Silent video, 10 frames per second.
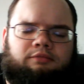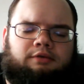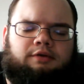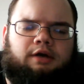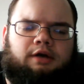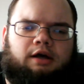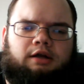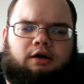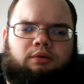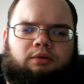
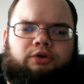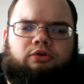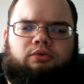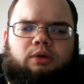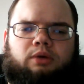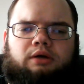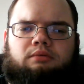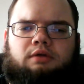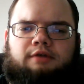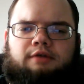and, we do what
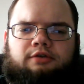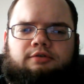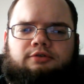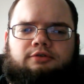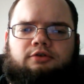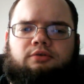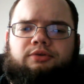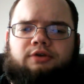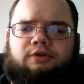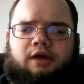adventurers do, and we
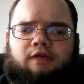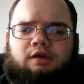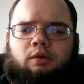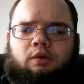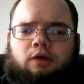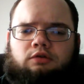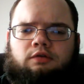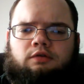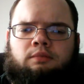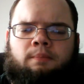start asking
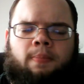questions.